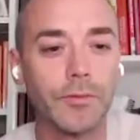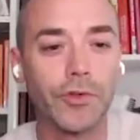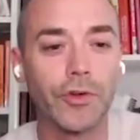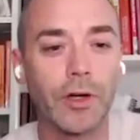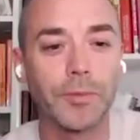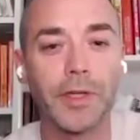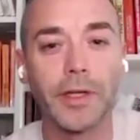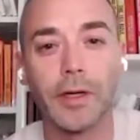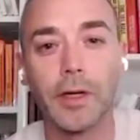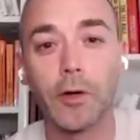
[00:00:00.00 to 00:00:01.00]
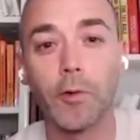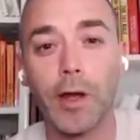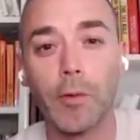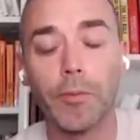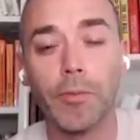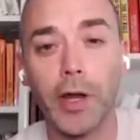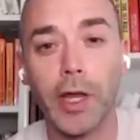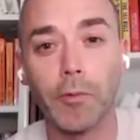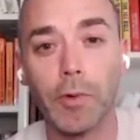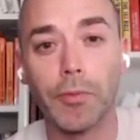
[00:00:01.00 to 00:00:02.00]
dropped a
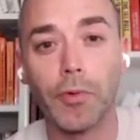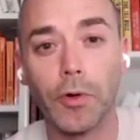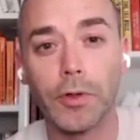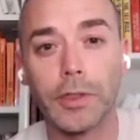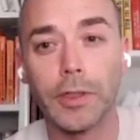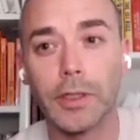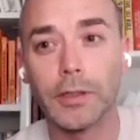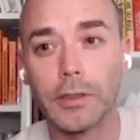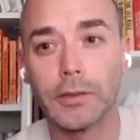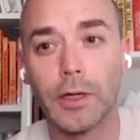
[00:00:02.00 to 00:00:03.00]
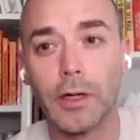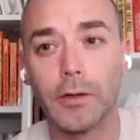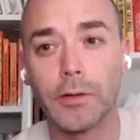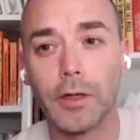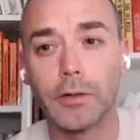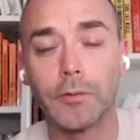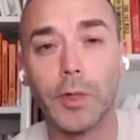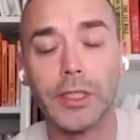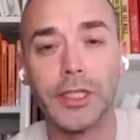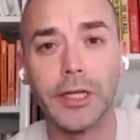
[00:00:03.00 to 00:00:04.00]
groundbreaking report on
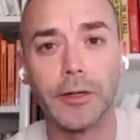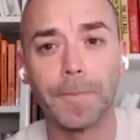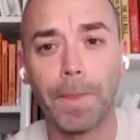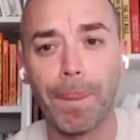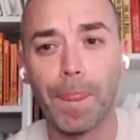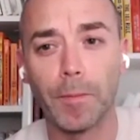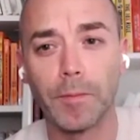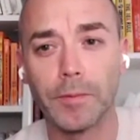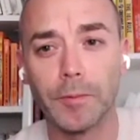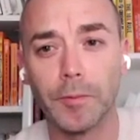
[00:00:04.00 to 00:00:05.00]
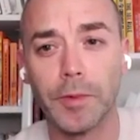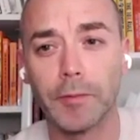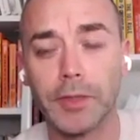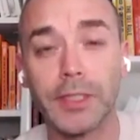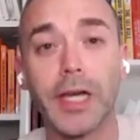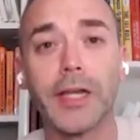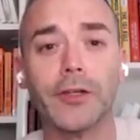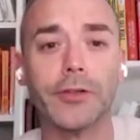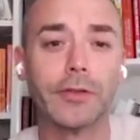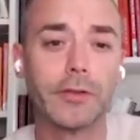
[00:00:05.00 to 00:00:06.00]
Wednesday here. It was
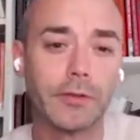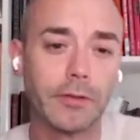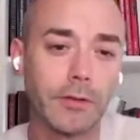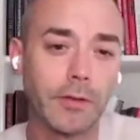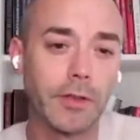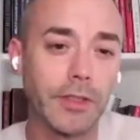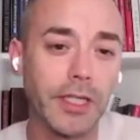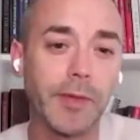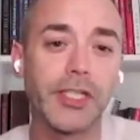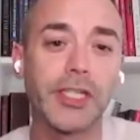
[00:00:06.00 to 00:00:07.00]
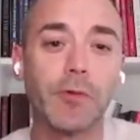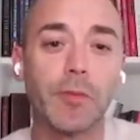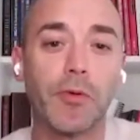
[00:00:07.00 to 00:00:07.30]
entitled "The CMHC